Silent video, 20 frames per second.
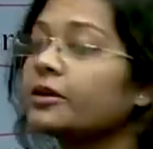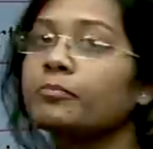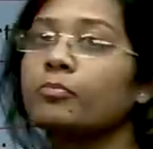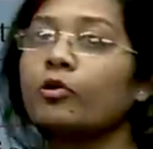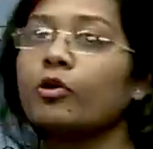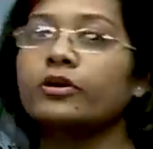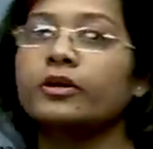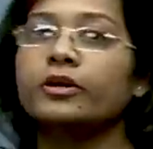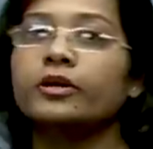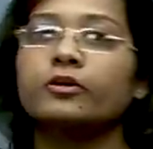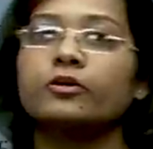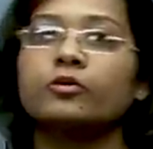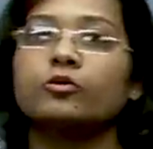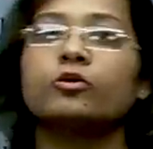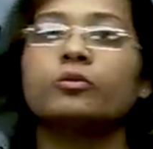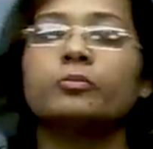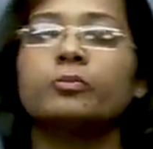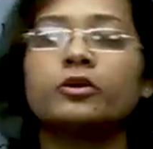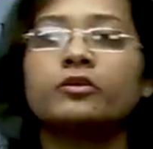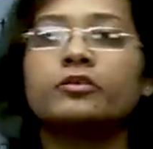important
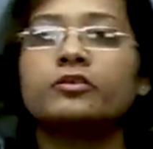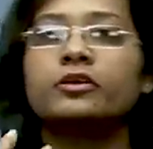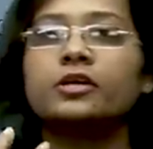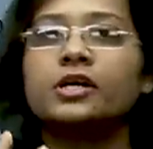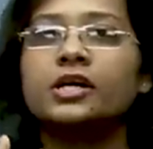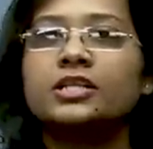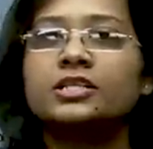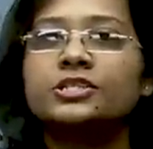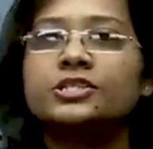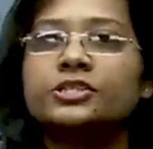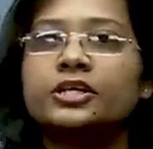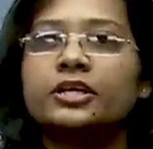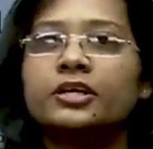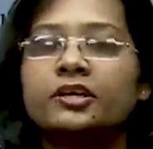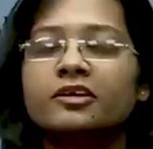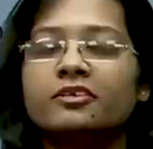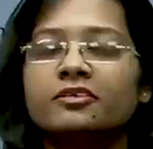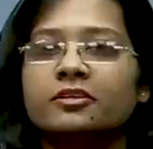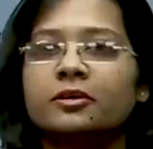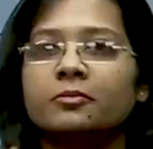role because culture
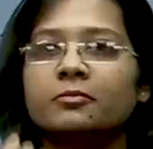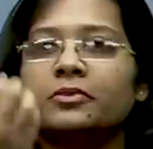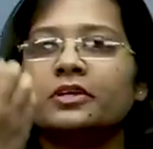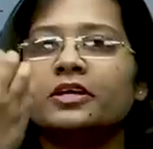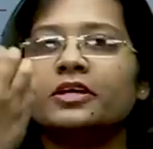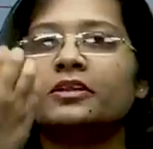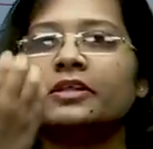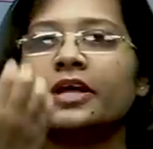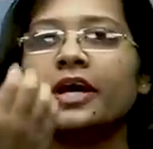is something